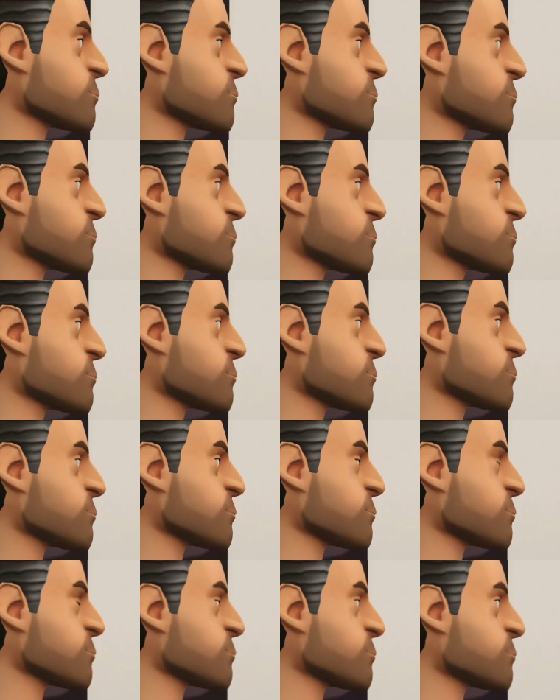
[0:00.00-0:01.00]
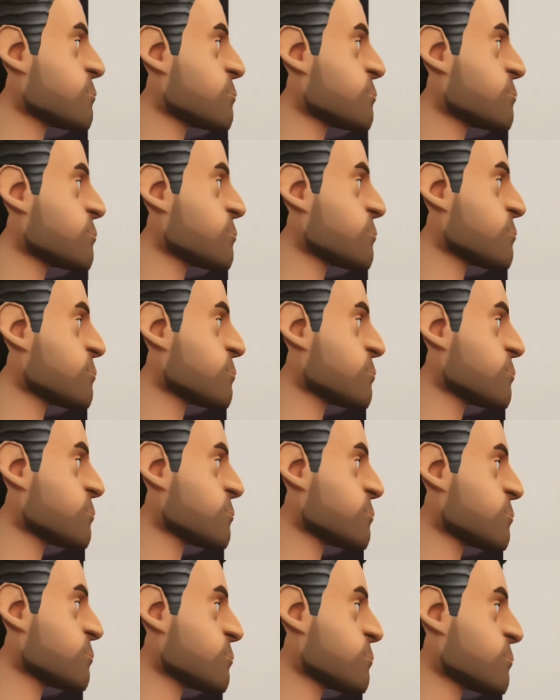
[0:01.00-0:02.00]

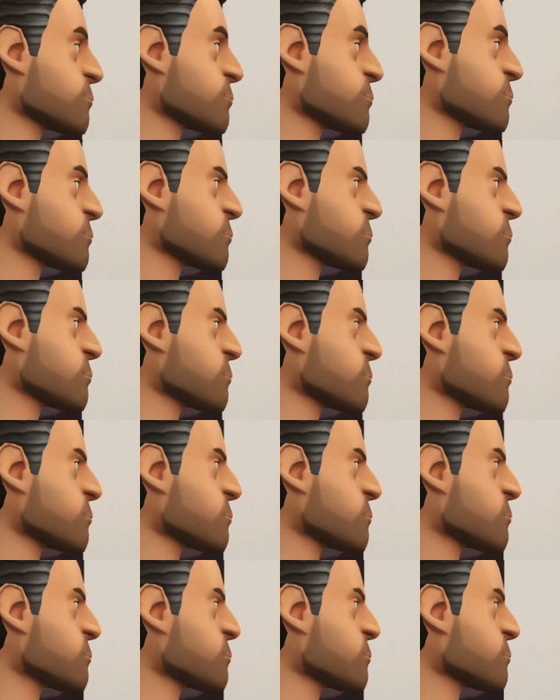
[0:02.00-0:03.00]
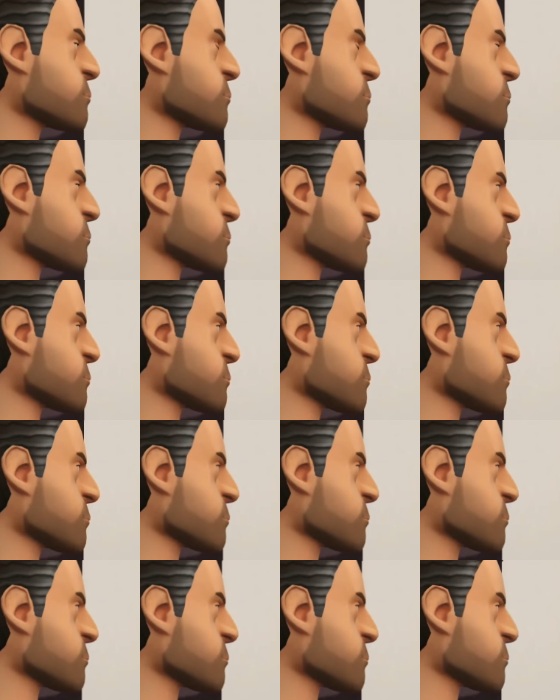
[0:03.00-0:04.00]

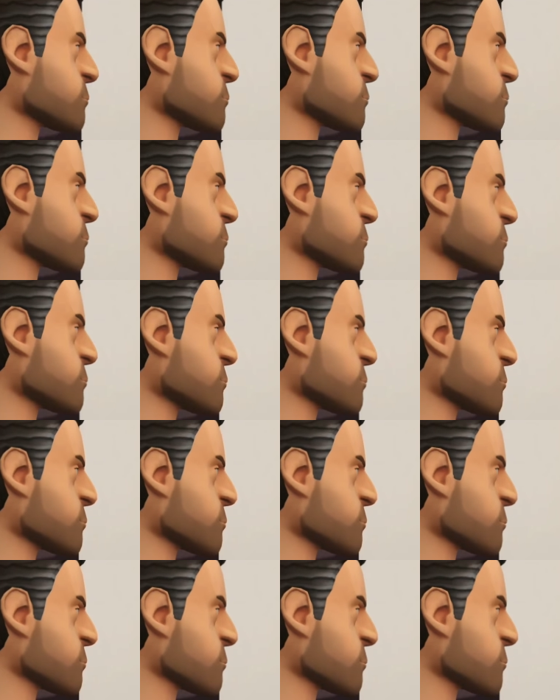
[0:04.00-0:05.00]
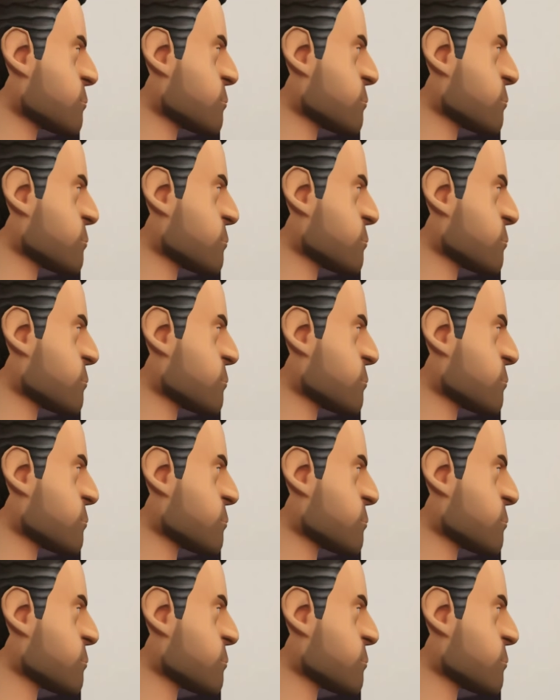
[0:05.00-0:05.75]
(not speaking)